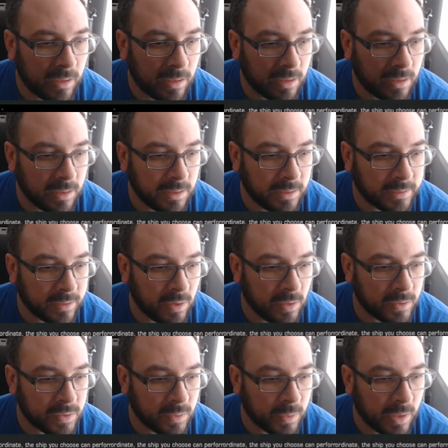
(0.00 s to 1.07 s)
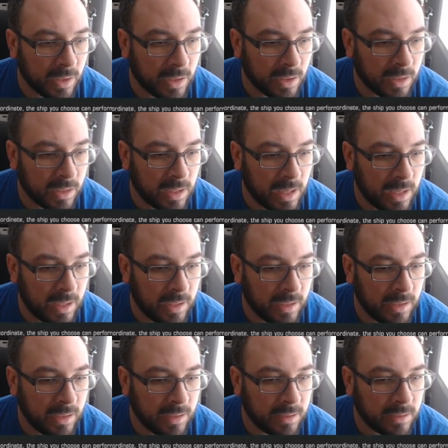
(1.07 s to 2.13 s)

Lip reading: he's also going to get